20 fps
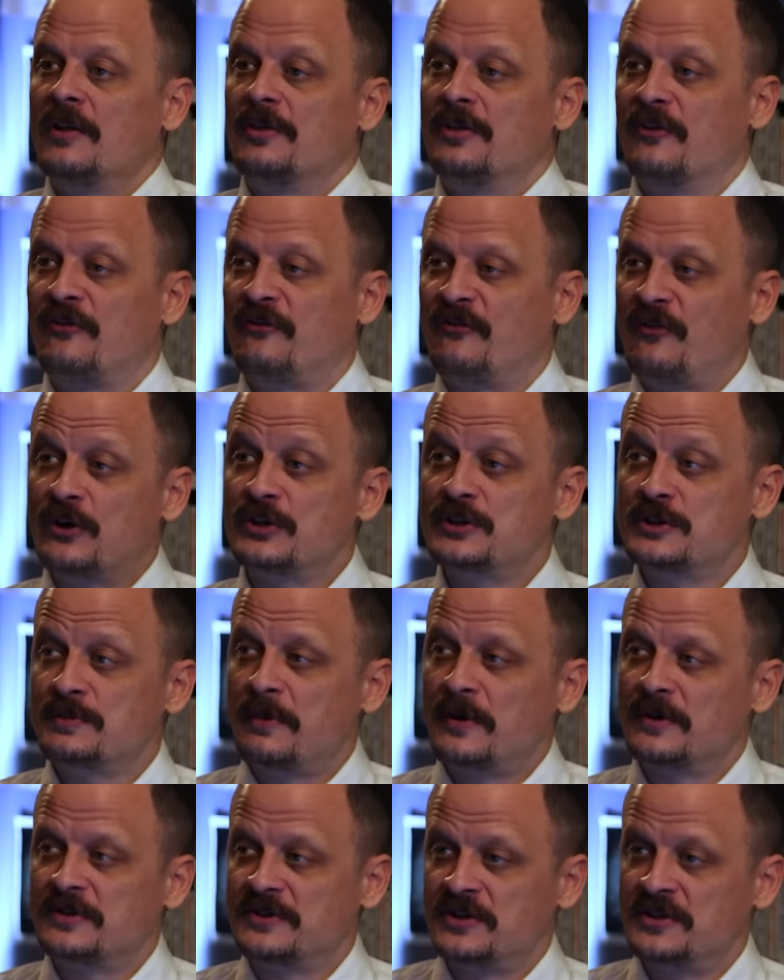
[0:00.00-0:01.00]
The first
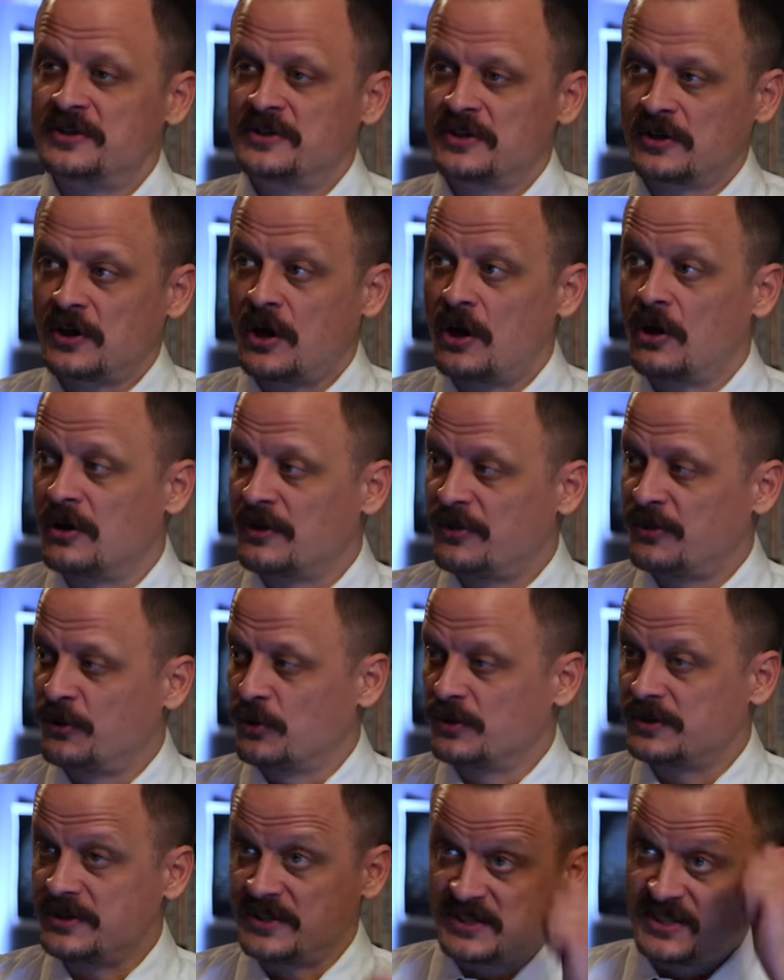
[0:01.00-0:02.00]
person to call
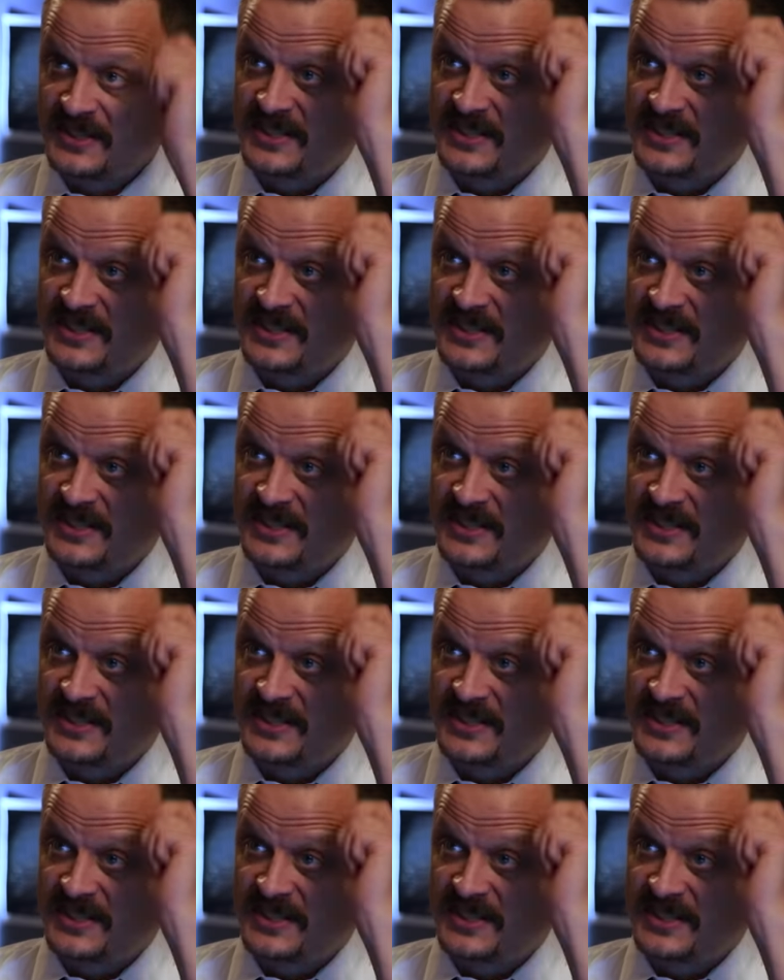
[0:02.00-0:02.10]
authorities,